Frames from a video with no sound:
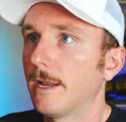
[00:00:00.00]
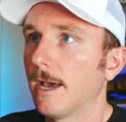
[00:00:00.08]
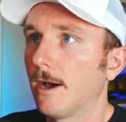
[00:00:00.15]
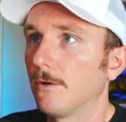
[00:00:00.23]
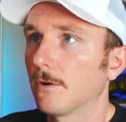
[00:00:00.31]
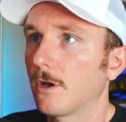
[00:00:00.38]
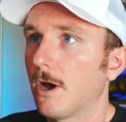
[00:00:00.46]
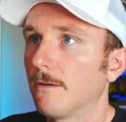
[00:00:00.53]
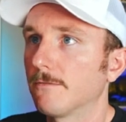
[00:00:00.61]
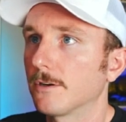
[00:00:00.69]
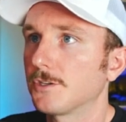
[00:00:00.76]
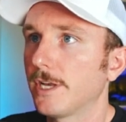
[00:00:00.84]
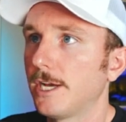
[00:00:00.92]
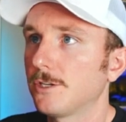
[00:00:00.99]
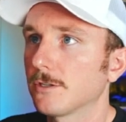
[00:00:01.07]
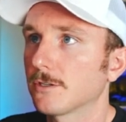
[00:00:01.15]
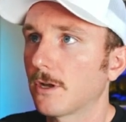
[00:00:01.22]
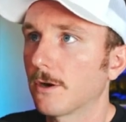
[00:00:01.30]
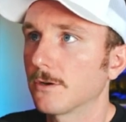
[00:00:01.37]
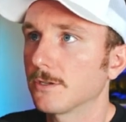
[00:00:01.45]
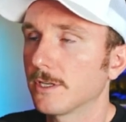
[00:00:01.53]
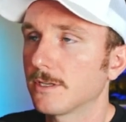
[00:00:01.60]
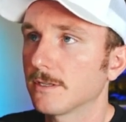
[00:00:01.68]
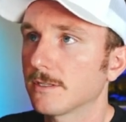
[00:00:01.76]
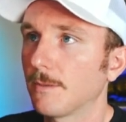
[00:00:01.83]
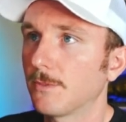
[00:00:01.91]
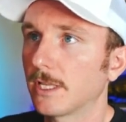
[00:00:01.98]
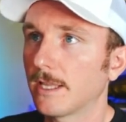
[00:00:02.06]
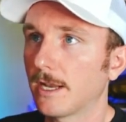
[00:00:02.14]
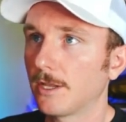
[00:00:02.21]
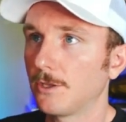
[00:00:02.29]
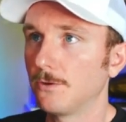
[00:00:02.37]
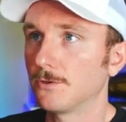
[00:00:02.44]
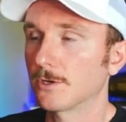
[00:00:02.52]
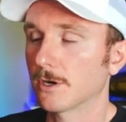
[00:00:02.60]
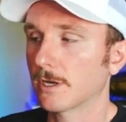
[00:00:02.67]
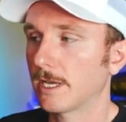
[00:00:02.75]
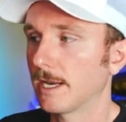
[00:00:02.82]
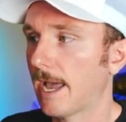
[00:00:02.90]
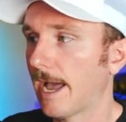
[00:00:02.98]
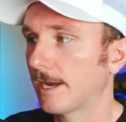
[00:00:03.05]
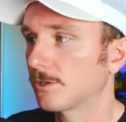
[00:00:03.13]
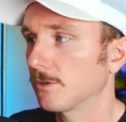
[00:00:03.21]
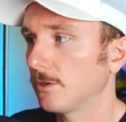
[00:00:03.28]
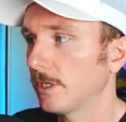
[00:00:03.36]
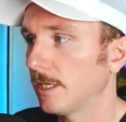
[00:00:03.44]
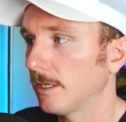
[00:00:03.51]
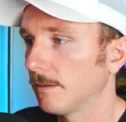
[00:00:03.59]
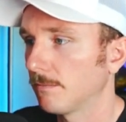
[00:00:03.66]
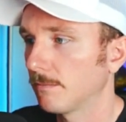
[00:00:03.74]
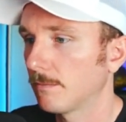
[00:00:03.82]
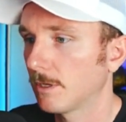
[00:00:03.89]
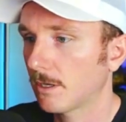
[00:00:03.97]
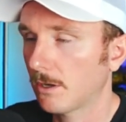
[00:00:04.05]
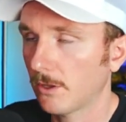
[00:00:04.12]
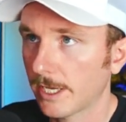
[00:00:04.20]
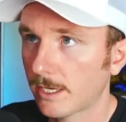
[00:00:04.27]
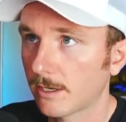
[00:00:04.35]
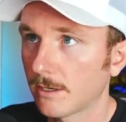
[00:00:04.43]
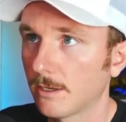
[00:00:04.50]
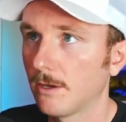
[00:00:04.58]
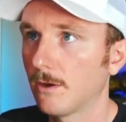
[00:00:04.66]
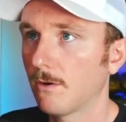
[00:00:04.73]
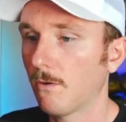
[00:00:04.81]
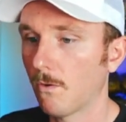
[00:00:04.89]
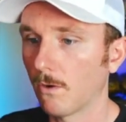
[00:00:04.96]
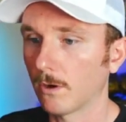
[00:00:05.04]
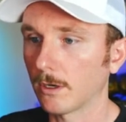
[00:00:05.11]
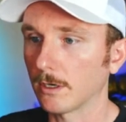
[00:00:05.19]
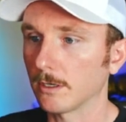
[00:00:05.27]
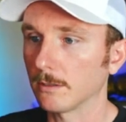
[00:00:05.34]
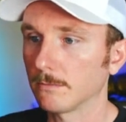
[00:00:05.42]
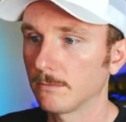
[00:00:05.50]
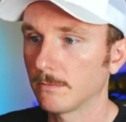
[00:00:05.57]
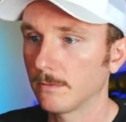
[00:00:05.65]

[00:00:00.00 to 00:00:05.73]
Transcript: Now, conversation starters, this is something that a user can actually click or